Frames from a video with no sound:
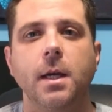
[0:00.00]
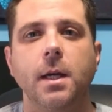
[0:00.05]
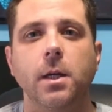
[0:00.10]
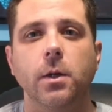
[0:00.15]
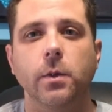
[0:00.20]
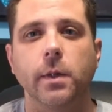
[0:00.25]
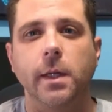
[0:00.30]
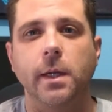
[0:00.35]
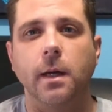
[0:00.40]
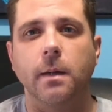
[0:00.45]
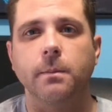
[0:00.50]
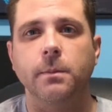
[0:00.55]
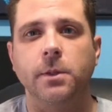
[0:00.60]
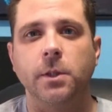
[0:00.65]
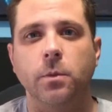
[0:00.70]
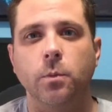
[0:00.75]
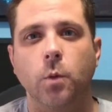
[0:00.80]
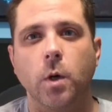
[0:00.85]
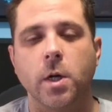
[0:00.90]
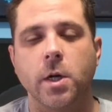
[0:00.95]
it only comes
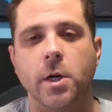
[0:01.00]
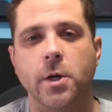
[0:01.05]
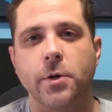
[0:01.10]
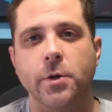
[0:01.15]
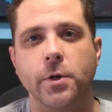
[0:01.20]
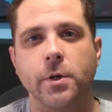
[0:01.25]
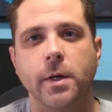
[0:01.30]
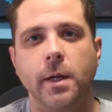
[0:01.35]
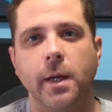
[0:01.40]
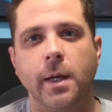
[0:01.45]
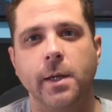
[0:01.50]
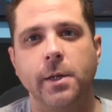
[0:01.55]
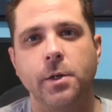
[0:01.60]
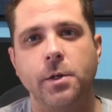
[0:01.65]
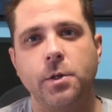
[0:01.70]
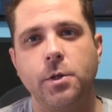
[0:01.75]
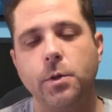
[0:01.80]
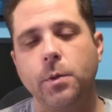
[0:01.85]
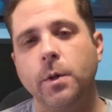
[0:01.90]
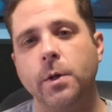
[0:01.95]
in 100
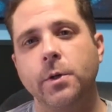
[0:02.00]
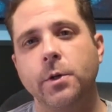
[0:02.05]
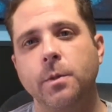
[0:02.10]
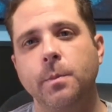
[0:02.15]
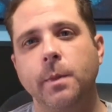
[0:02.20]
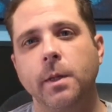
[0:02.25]
and 200